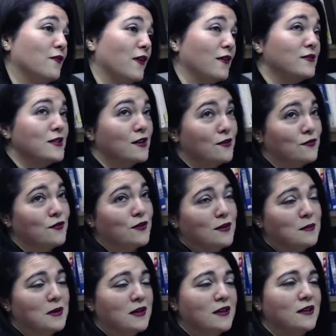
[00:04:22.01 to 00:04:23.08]
I haven't done it for
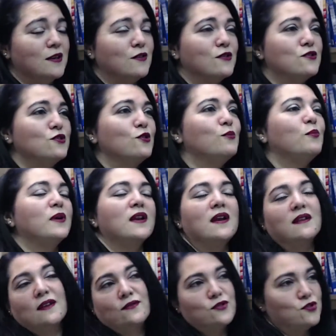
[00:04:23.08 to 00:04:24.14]
about a year or two, but I
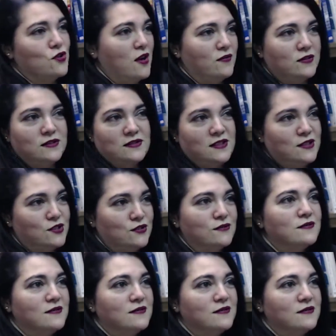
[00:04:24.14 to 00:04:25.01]
love to travel. I do.